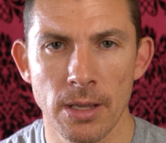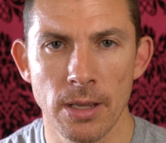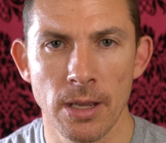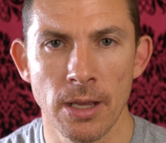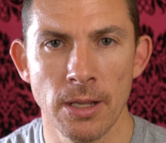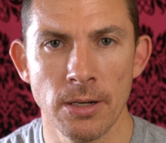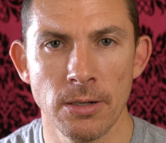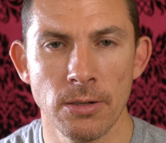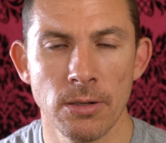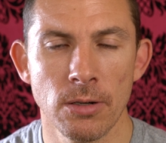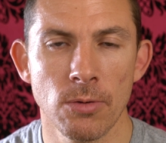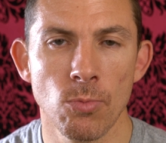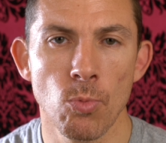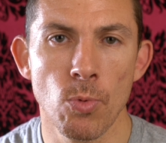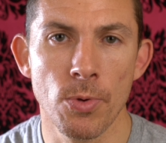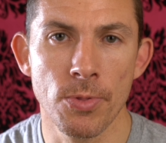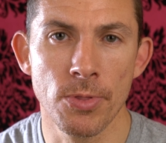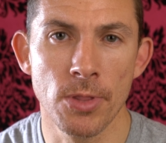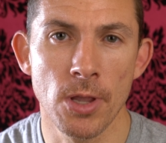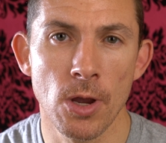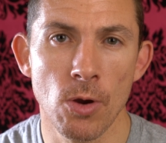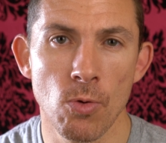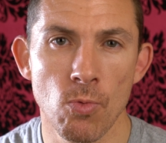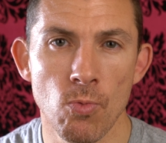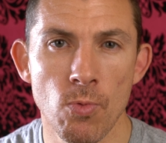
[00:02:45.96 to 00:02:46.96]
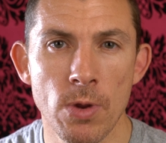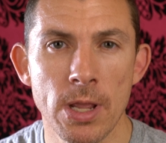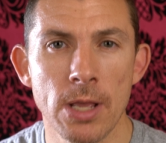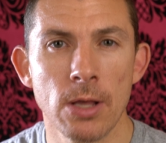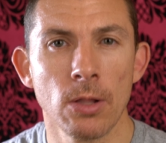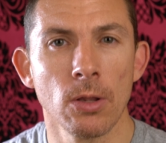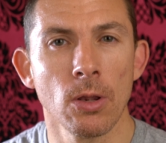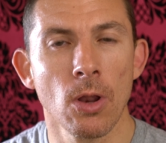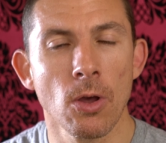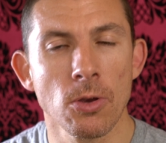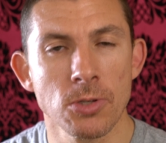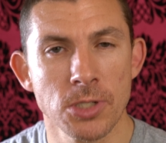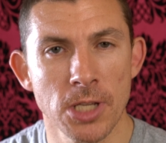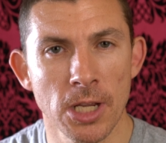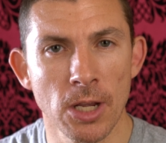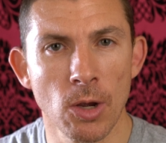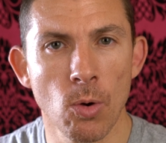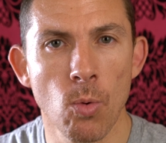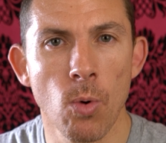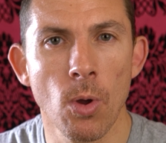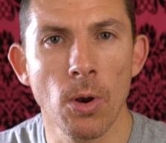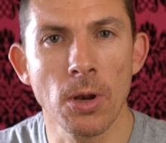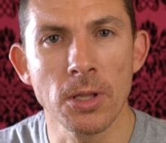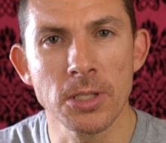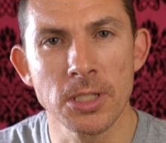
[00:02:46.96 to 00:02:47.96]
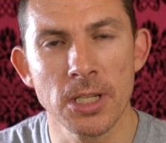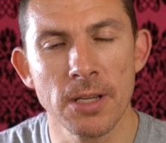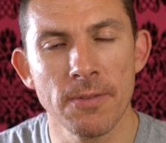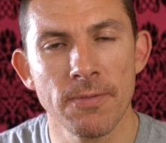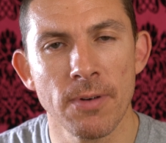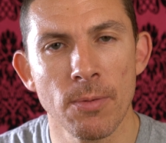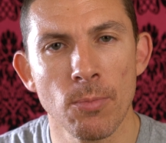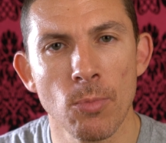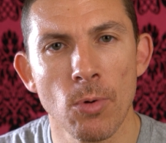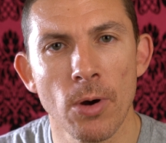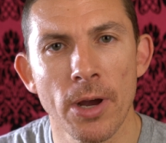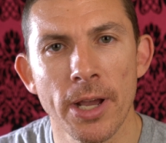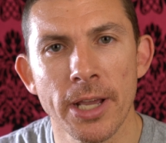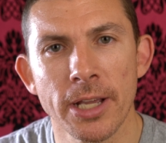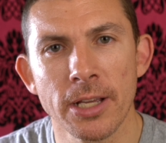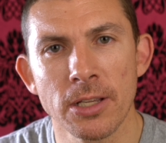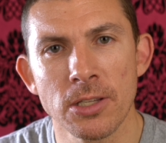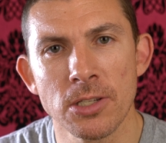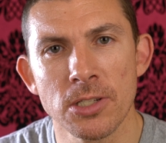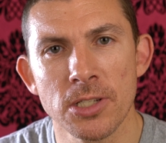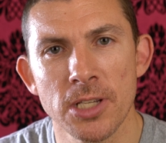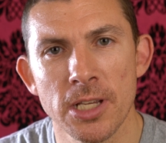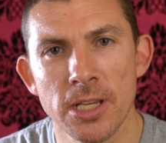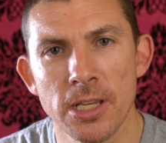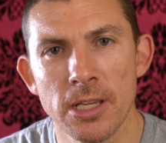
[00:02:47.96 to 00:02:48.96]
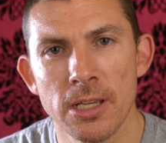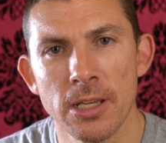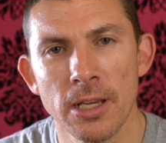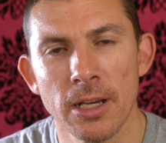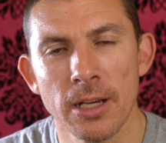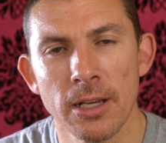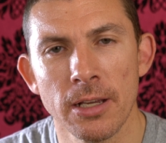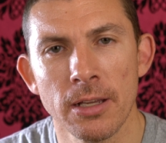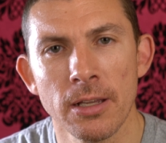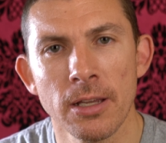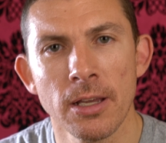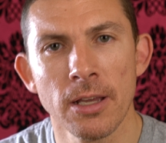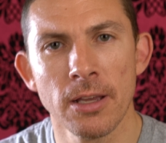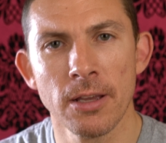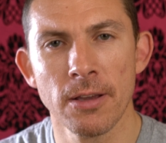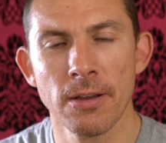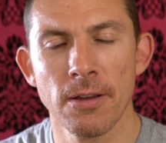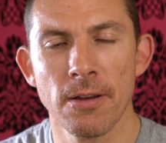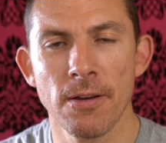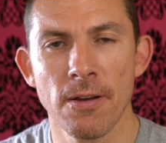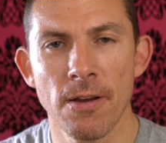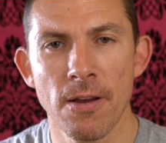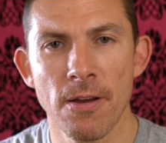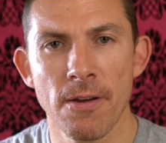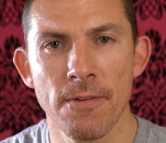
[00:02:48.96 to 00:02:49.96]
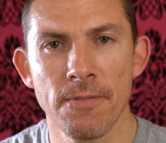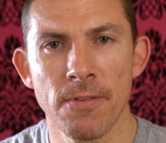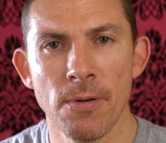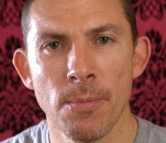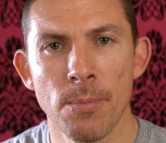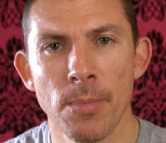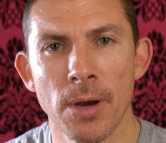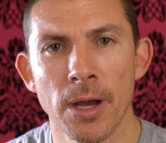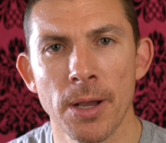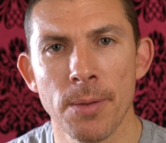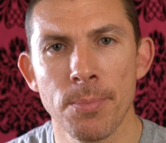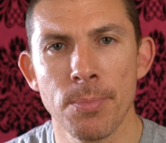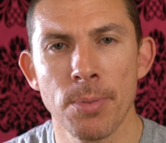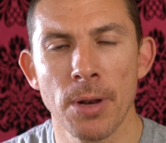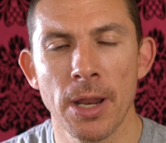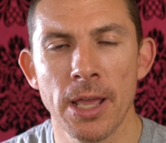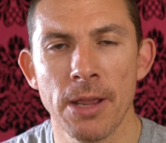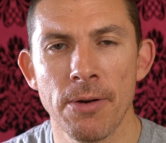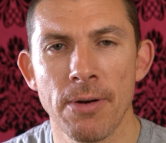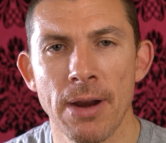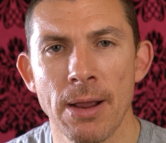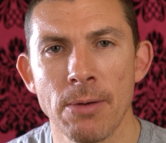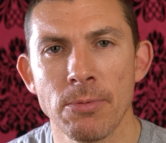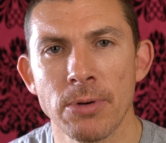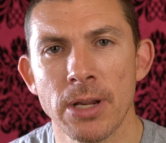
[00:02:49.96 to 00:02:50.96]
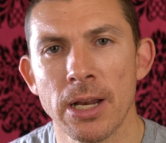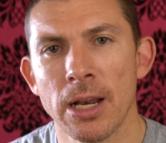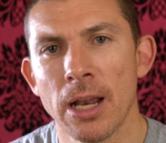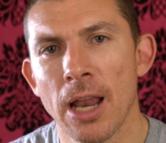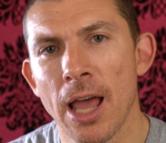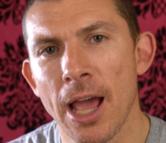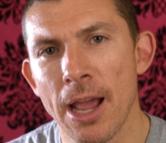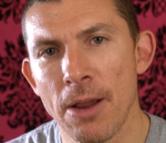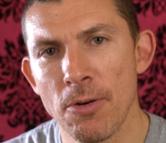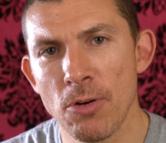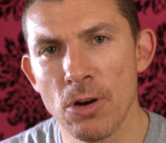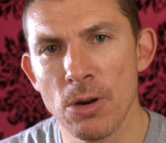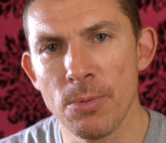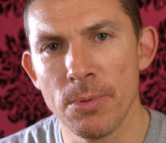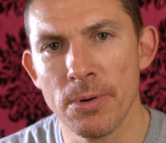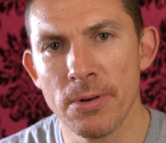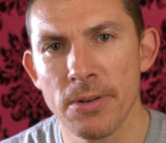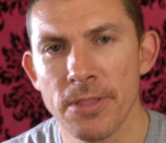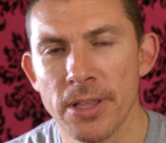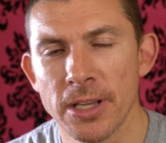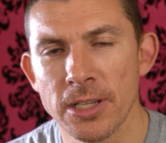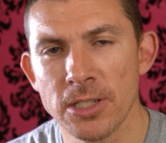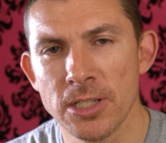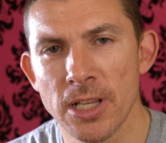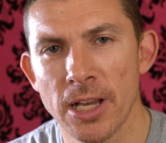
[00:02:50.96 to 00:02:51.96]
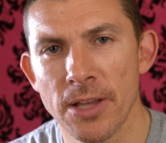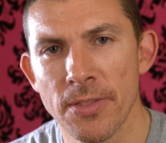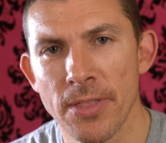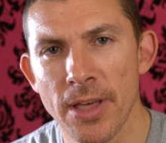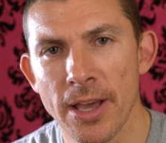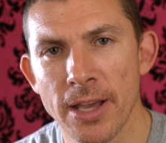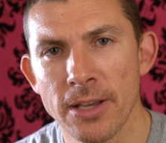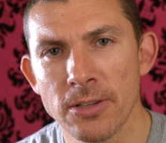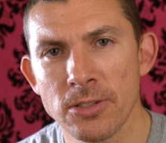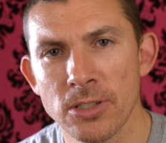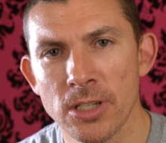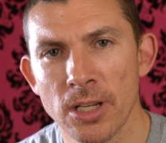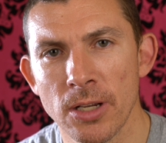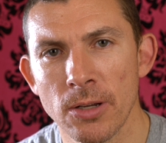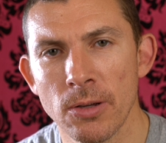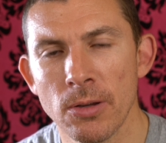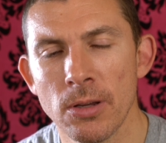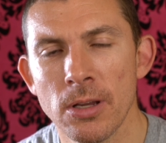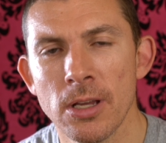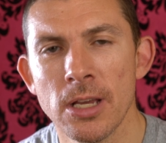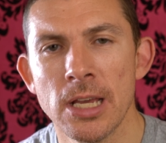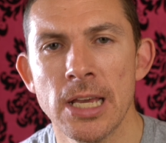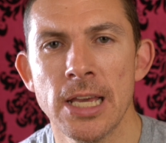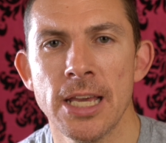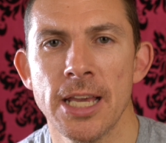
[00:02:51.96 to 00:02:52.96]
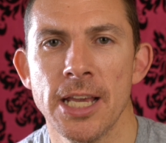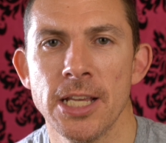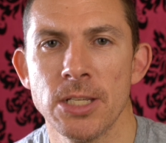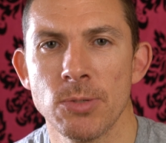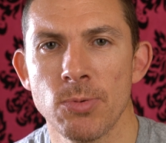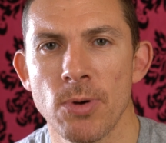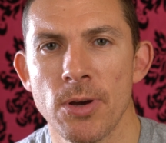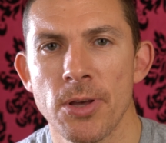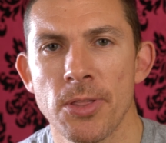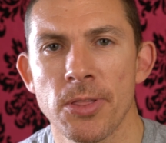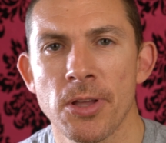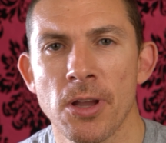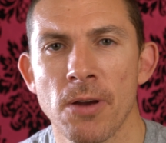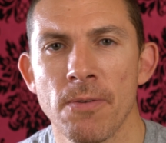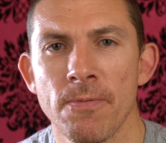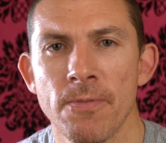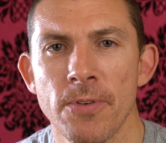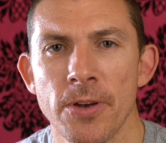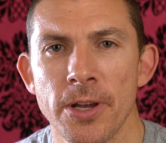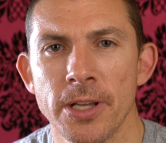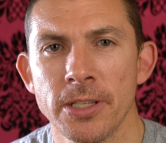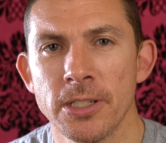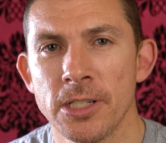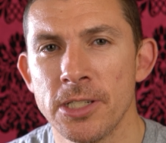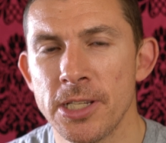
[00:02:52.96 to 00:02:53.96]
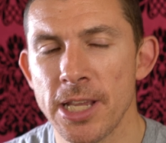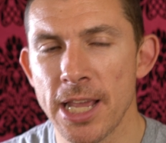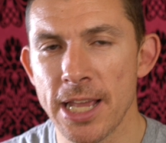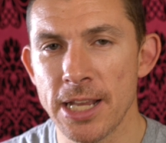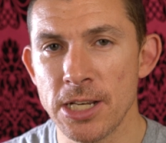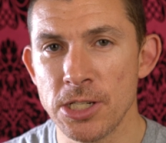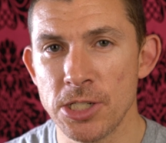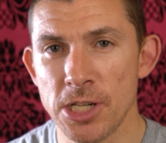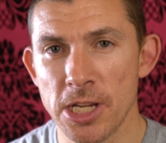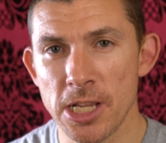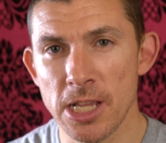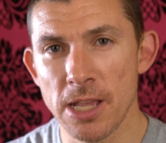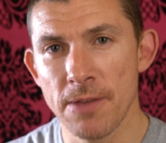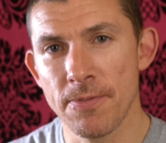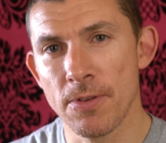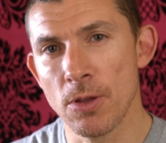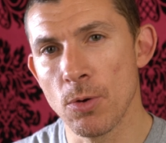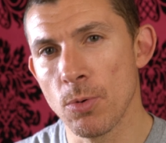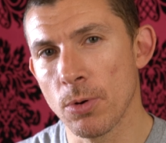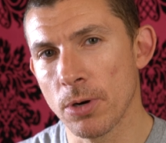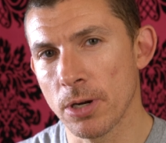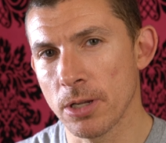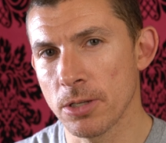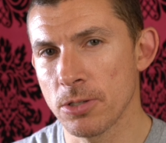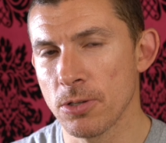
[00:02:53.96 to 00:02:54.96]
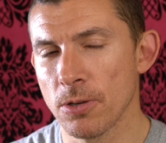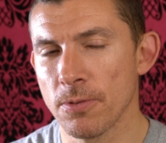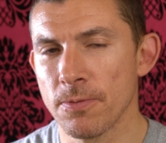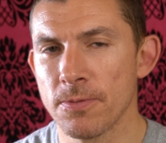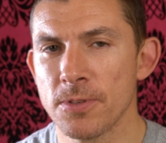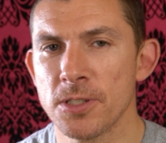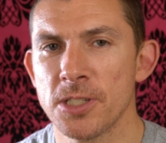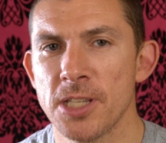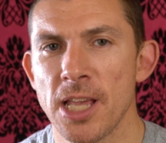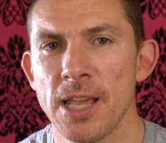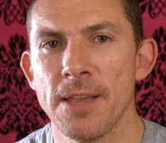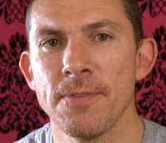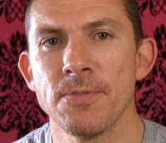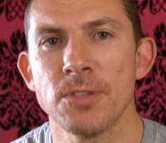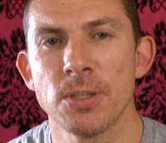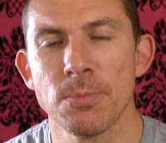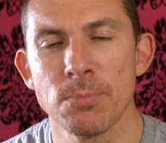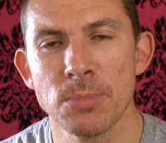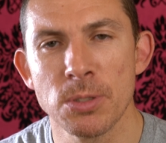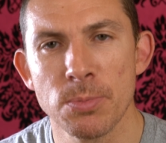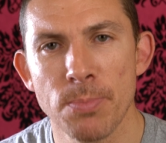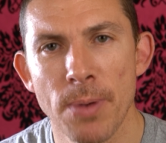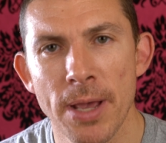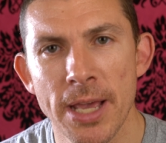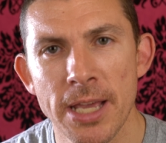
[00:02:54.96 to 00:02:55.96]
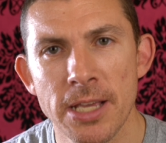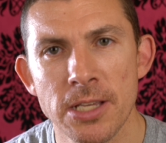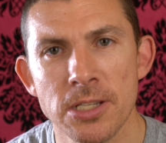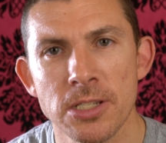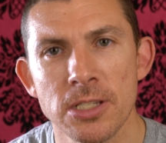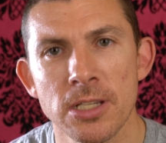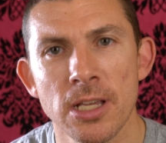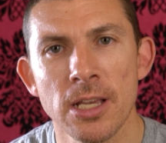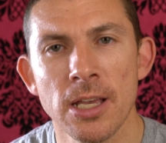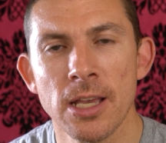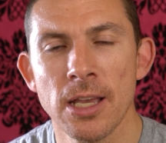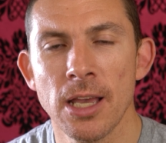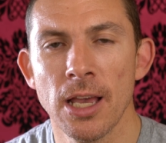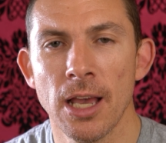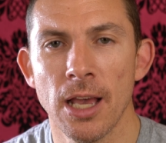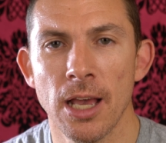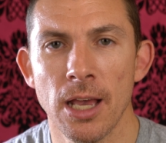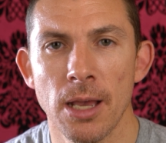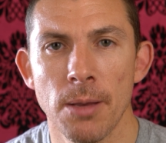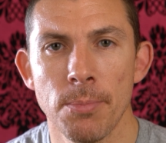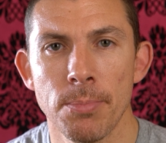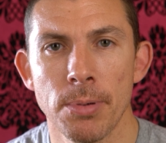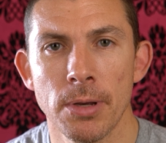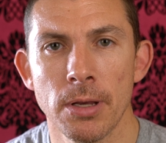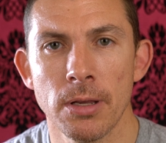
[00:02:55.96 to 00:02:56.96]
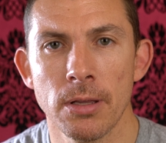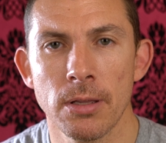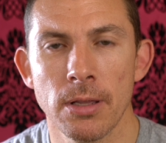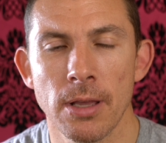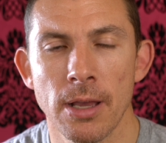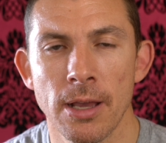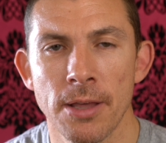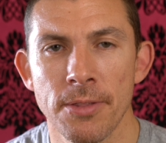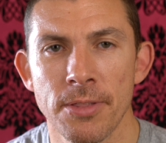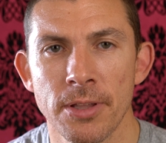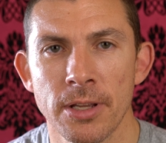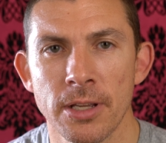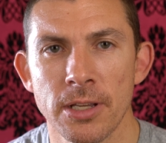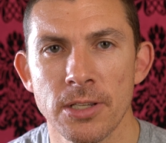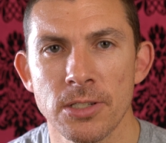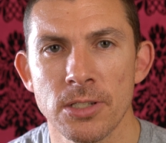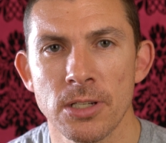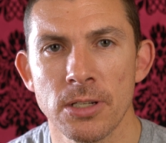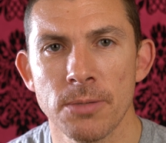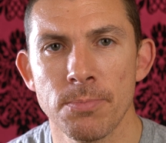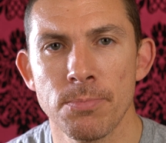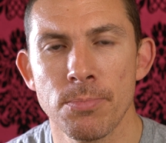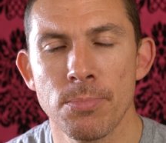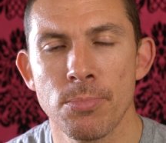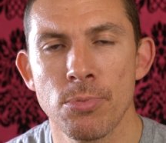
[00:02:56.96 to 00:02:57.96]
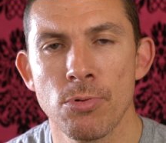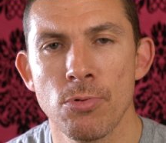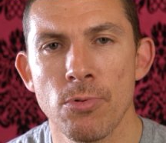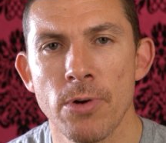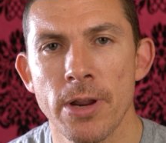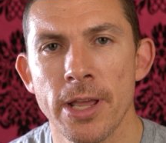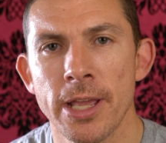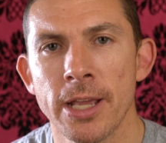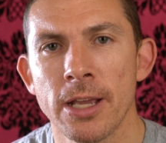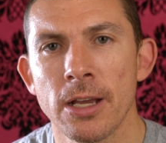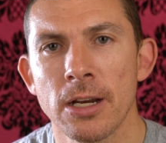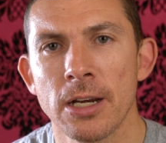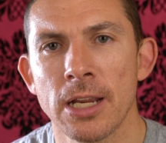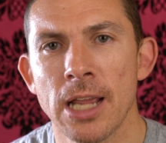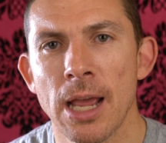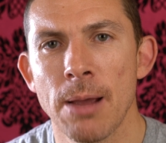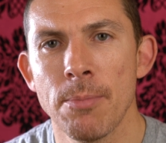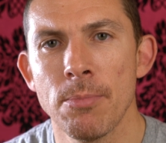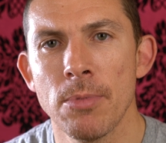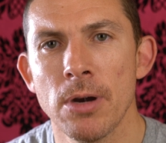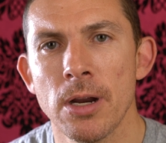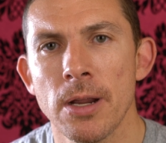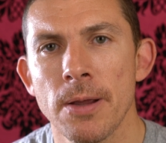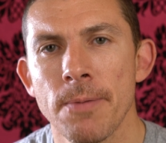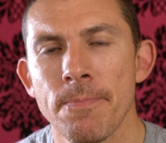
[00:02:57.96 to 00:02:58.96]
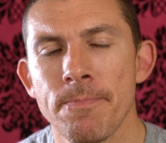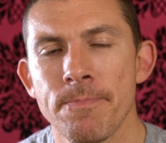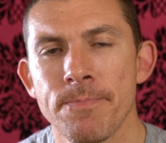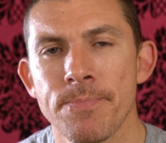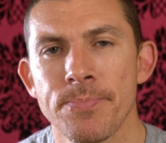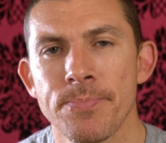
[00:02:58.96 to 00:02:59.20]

and with no real loss in quality from what I can see from my play around in Lightroom and things like that. So it's worth converting to DNG if you want to sort of save some space, but I think it's a pretty good camera.